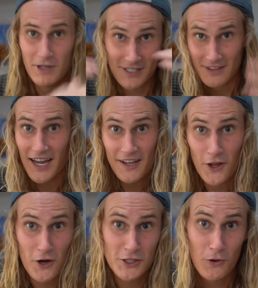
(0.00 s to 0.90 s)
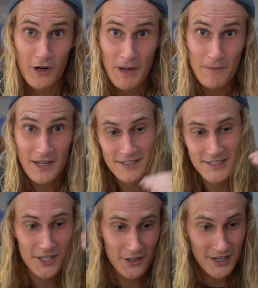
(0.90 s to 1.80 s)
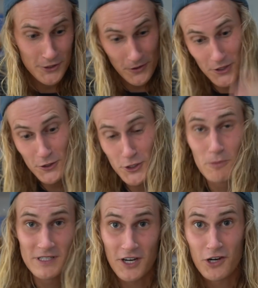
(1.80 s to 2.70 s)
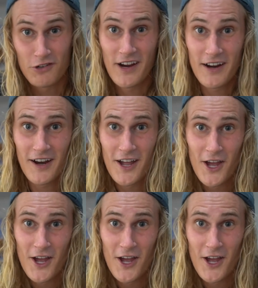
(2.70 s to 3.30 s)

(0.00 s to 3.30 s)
but to enlighten those who are maybe considering doing YouTube as a career,